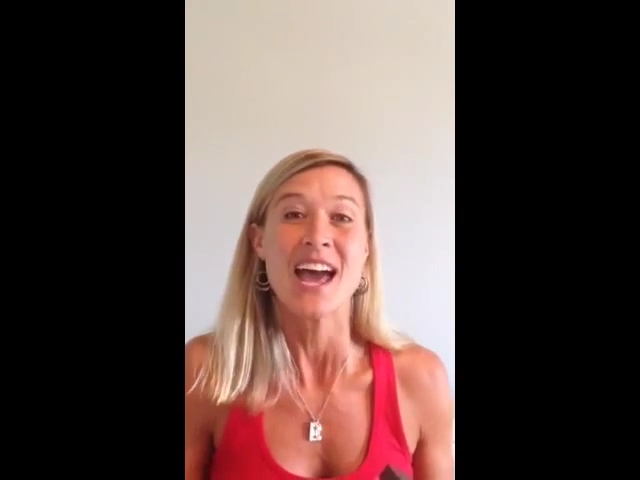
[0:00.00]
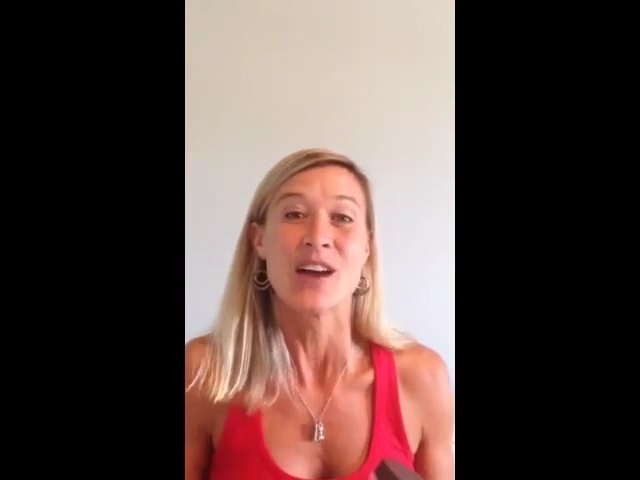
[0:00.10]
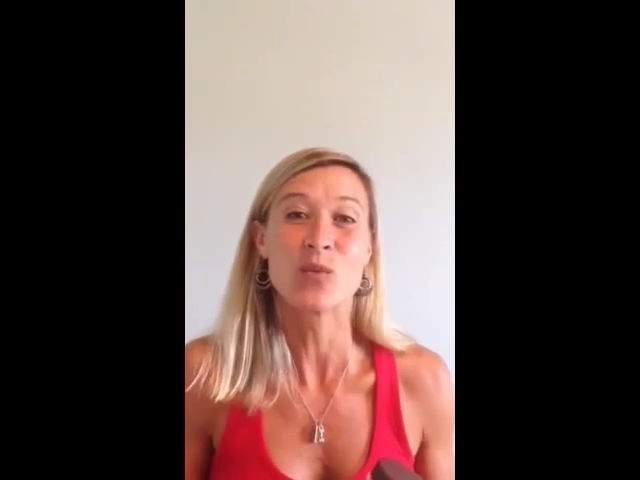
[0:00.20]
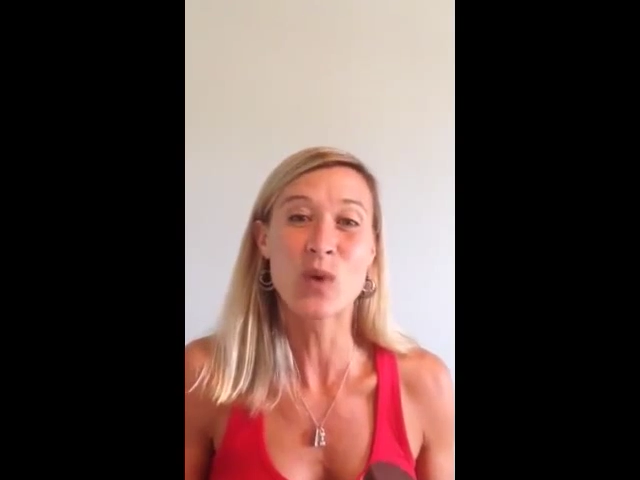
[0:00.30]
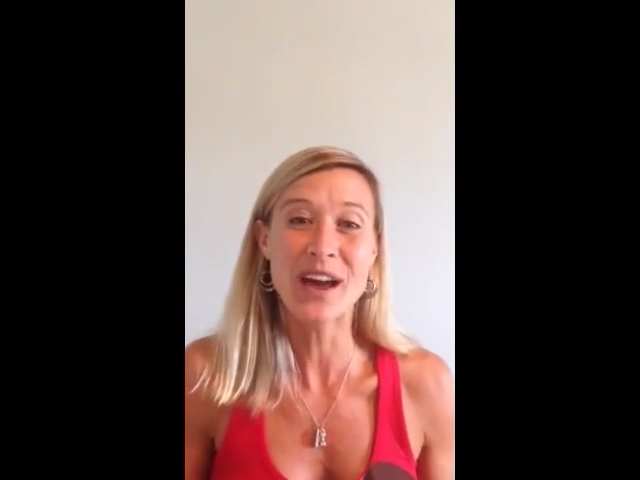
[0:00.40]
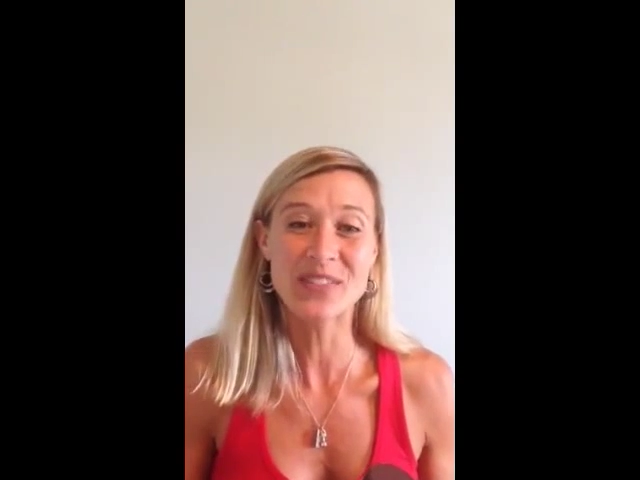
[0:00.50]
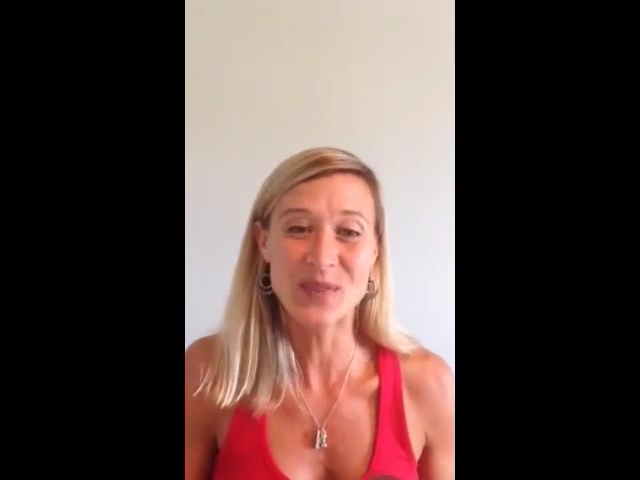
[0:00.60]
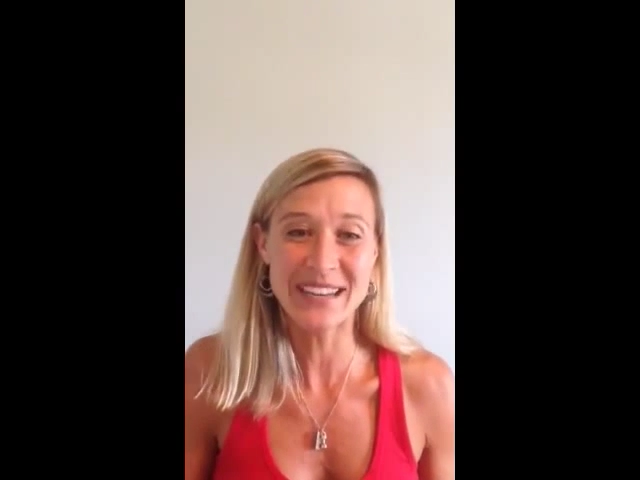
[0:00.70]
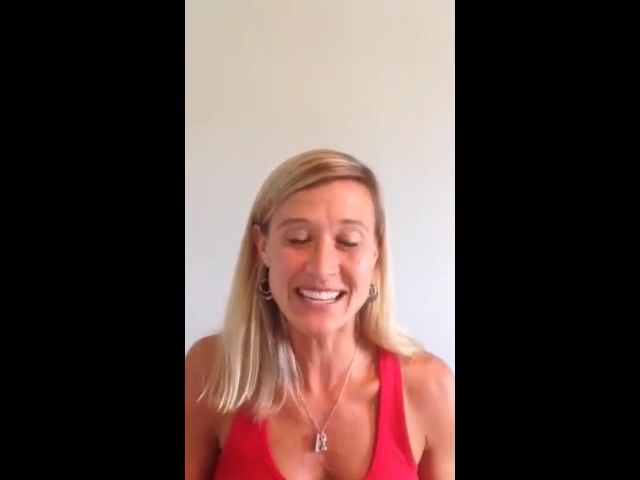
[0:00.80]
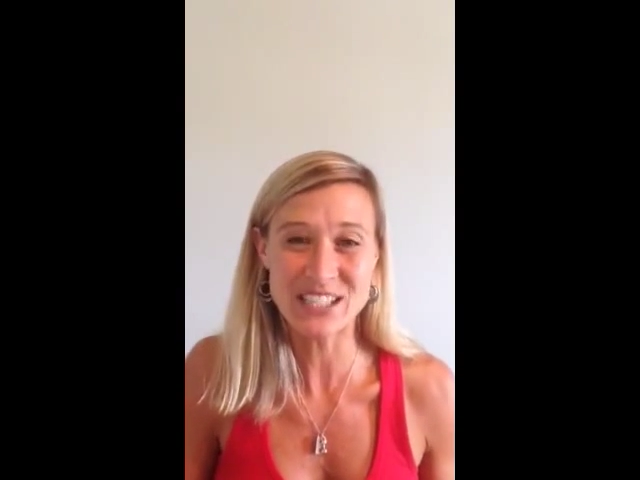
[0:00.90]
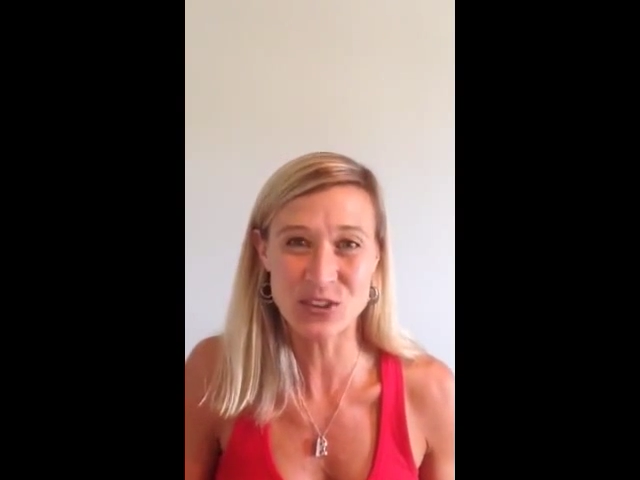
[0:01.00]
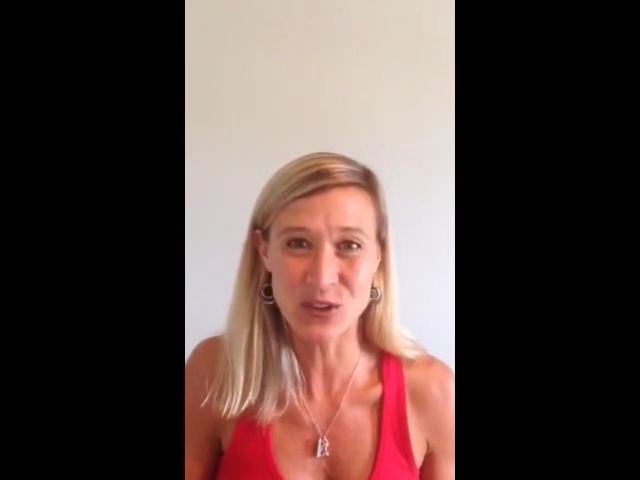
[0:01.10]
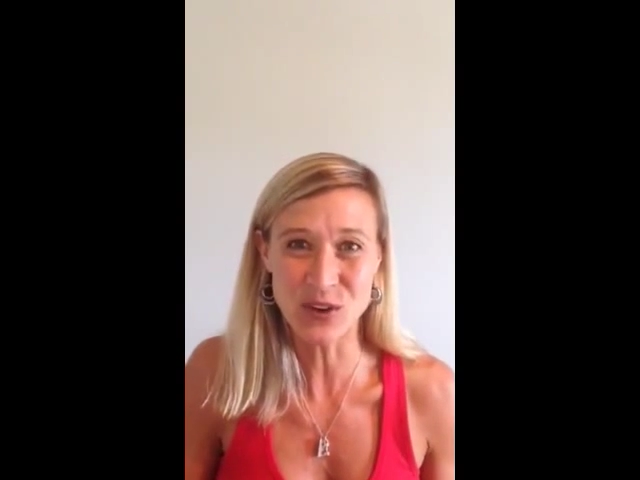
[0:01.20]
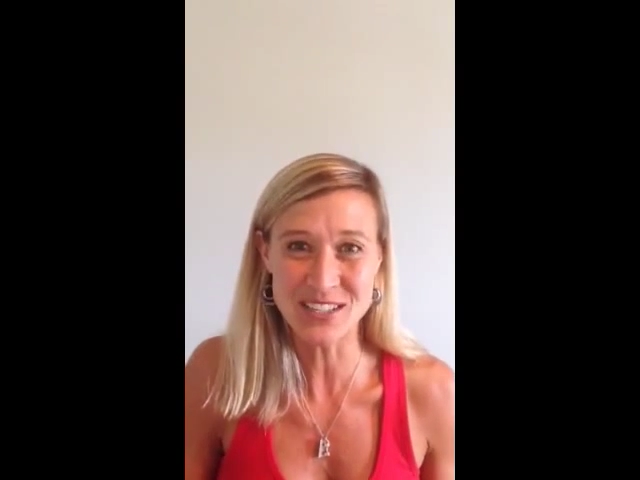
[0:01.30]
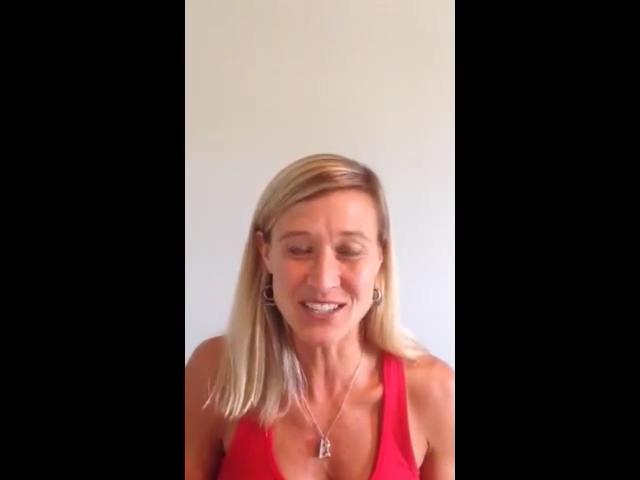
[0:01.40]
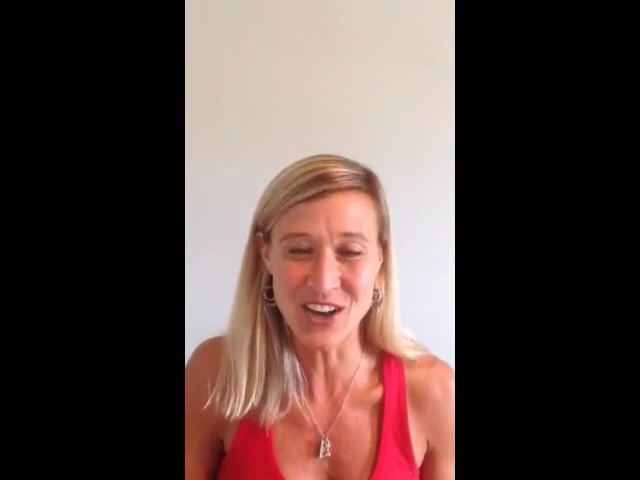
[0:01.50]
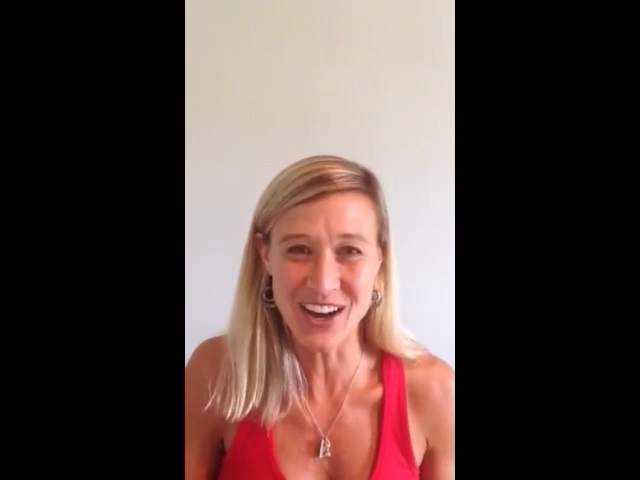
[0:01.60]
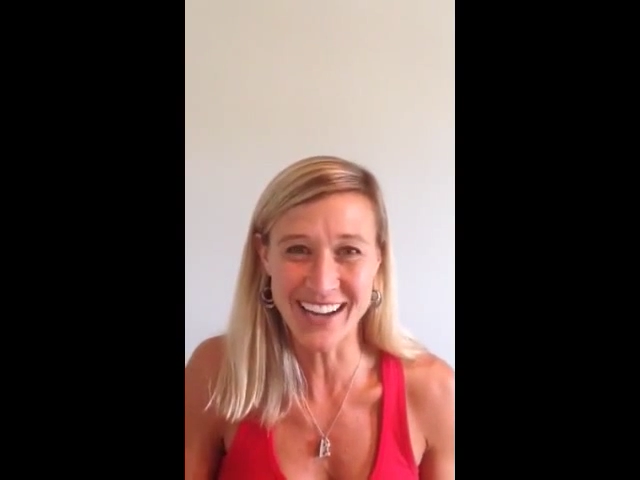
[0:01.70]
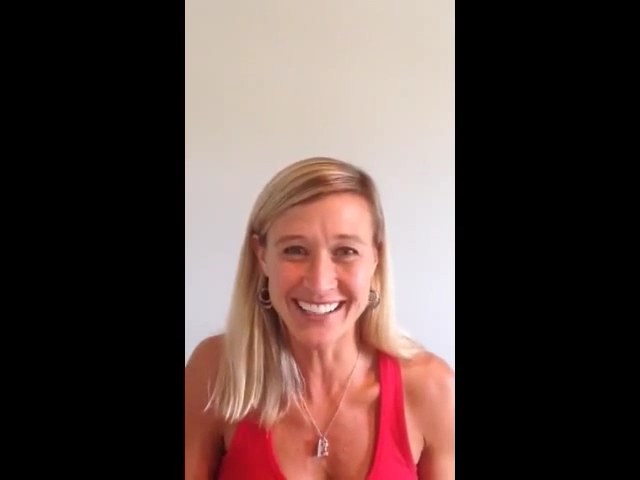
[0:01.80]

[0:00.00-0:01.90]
What we need to focus on